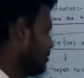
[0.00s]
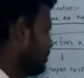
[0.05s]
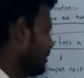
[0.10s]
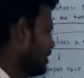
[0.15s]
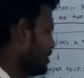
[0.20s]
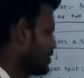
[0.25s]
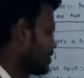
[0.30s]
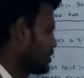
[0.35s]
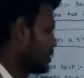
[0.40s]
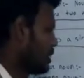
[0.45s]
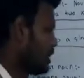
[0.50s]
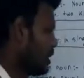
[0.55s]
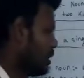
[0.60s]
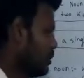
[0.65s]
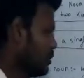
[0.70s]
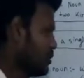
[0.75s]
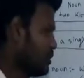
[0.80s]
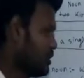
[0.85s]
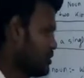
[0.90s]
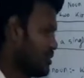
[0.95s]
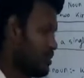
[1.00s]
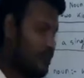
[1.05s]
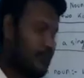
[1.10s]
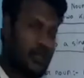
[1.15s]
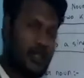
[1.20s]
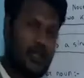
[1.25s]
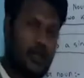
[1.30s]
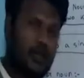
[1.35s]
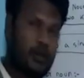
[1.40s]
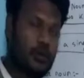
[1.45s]
of material noun is
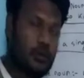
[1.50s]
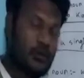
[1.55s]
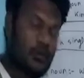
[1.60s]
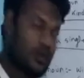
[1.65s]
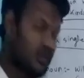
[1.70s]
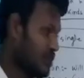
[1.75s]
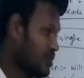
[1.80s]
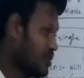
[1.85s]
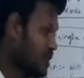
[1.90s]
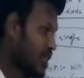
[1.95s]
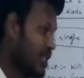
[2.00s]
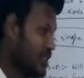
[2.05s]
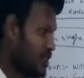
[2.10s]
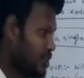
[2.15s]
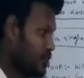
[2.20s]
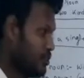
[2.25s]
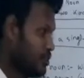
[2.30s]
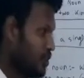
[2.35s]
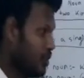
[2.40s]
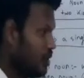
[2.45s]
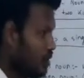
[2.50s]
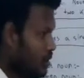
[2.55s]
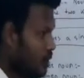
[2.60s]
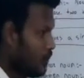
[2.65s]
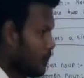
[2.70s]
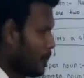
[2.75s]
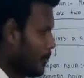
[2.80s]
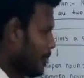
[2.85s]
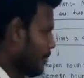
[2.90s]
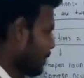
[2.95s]
something which is tangible.
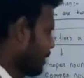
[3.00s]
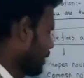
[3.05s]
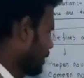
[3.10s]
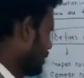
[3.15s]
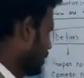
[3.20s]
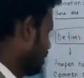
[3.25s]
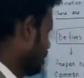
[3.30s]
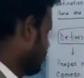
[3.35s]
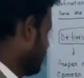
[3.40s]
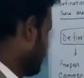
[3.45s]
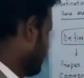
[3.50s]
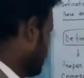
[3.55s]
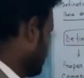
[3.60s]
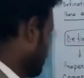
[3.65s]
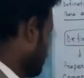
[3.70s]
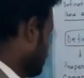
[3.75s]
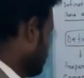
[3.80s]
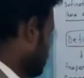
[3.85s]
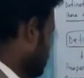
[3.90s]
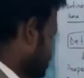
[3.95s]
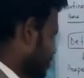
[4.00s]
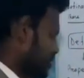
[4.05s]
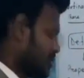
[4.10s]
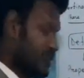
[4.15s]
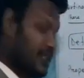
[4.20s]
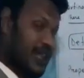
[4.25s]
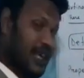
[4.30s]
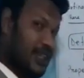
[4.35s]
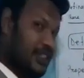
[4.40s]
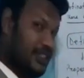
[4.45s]
What
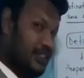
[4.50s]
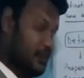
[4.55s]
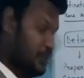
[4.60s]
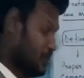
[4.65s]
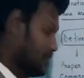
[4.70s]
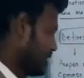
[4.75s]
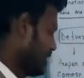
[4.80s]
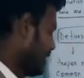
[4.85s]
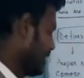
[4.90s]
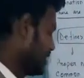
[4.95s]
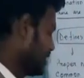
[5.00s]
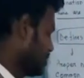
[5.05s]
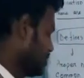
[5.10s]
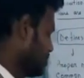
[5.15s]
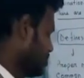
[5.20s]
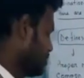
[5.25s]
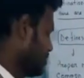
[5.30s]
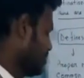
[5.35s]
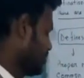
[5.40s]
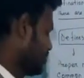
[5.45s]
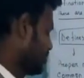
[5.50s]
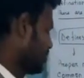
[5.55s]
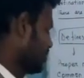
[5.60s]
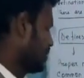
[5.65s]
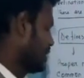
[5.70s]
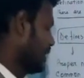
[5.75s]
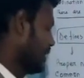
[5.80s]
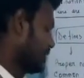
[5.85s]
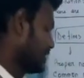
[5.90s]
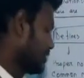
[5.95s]
is tangible? Tangible means
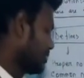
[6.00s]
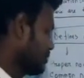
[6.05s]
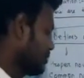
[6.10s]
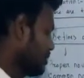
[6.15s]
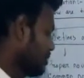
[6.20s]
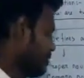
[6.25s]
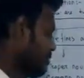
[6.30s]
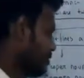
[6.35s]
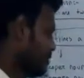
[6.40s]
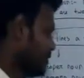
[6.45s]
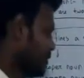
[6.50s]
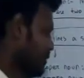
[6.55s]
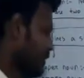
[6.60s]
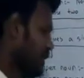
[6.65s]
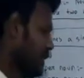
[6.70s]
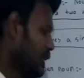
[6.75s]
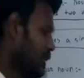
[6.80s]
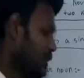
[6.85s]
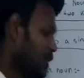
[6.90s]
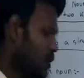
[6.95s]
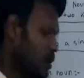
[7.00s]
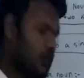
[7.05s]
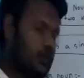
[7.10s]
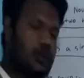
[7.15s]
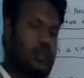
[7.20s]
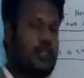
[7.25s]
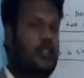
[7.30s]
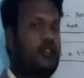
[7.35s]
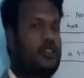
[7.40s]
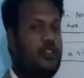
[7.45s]
touchable, real, or
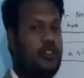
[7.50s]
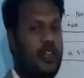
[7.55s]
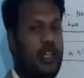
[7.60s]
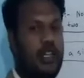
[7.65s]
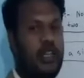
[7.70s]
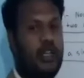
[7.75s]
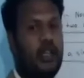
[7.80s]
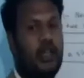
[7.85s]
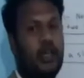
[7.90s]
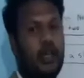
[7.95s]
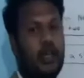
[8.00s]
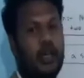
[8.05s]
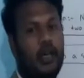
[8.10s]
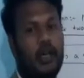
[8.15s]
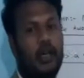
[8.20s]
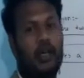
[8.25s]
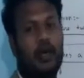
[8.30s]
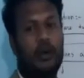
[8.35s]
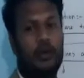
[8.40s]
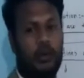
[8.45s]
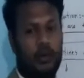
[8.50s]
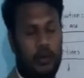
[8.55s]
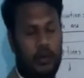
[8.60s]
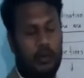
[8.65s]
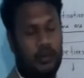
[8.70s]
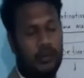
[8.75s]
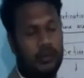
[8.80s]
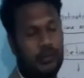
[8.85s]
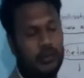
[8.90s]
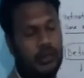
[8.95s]
concrete.
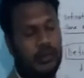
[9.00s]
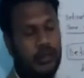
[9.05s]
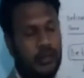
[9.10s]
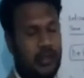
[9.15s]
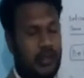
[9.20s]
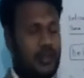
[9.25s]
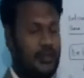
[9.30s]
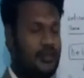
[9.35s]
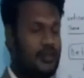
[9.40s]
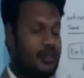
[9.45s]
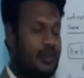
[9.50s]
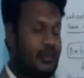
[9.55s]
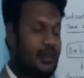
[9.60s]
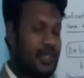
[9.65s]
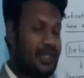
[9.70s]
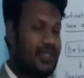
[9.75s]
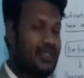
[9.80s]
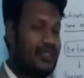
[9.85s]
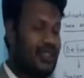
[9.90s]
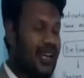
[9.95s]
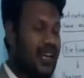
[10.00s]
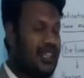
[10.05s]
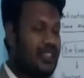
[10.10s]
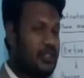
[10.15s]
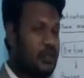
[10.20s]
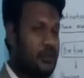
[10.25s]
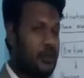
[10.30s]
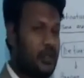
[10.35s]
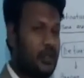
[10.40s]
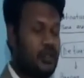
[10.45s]
Or if something is
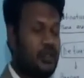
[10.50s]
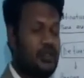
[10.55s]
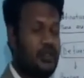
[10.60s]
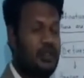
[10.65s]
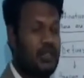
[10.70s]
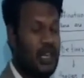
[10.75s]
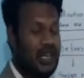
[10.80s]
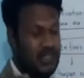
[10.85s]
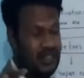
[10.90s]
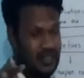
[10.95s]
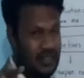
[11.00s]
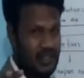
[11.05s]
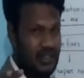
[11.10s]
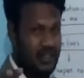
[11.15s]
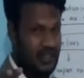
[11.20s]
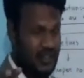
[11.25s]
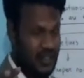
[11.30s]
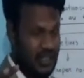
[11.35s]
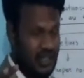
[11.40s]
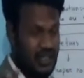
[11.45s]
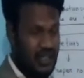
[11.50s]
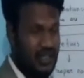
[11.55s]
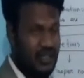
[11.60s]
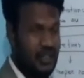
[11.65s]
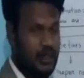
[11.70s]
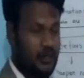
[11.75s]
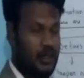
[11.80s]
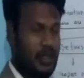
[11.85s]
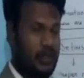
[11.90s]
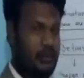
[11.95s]
tangible, you can touch this
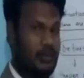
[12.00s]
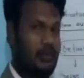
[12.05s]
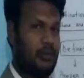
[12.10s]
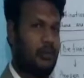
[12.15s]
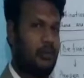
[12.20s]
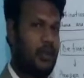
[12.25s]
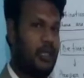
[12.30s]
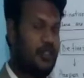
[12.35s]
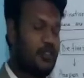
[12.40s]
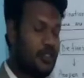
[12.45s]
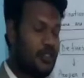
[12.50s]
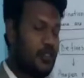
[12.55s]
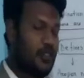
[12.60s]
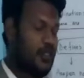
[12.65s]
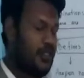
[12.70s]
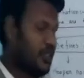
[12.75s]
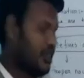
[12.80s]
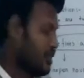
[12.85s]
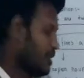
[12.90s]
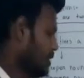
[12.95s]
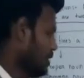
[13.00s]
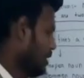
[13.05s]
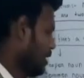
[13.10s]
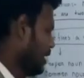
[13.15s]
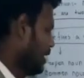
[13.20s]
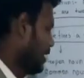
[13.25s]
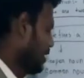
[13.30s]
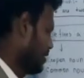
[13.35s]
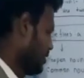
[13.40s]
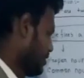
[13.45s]
thing, you can measure it,
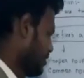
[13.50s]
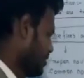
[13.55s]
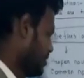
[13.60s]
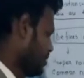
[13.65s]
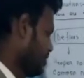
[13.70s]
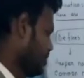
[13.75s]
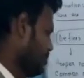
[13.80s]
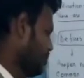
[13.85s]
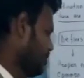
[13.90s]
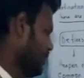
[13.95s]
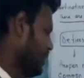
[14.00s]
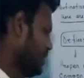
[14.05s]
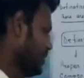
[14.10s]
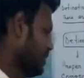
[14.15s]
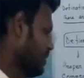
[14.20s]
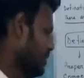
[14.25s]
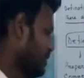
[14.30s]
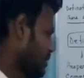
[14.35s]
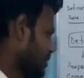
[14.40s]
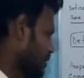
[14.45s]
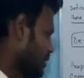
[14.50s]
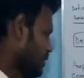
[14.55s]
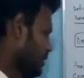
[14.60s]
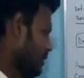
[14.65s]
and you can